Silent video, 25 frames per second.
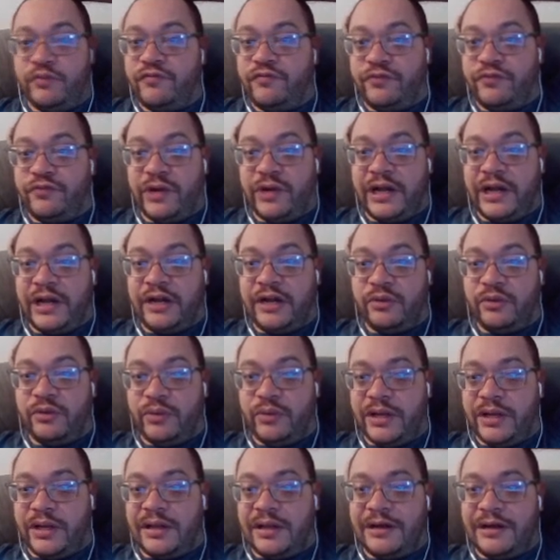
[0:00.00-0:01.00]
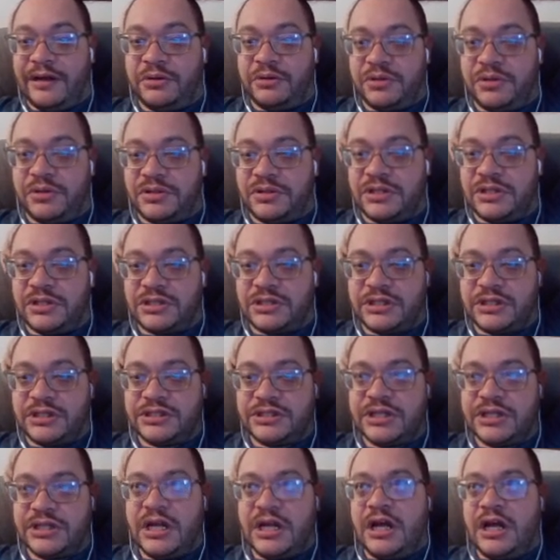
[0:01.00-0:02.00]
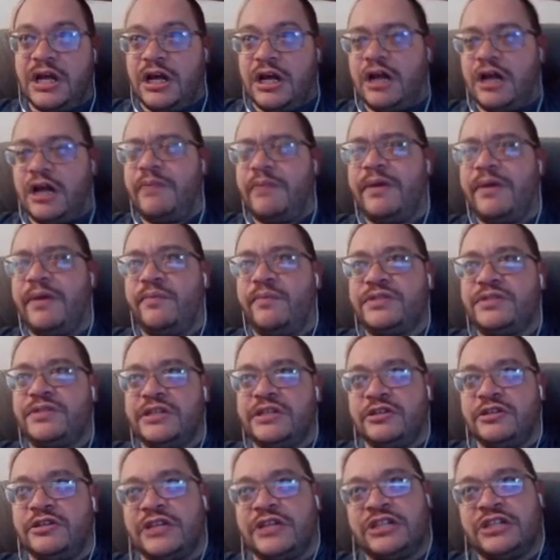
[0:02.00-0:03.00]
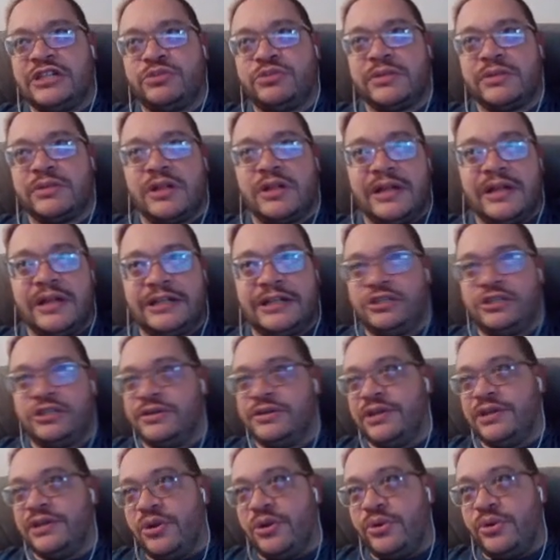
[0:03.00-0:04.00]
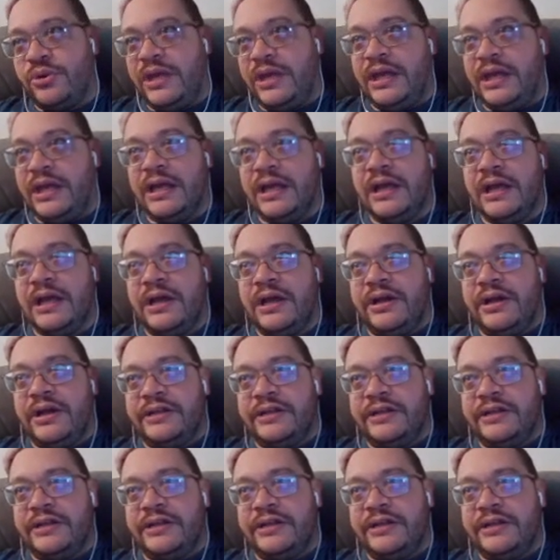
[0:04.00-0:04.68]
freaking real how good this is. It synergizes with Collector and Loki. It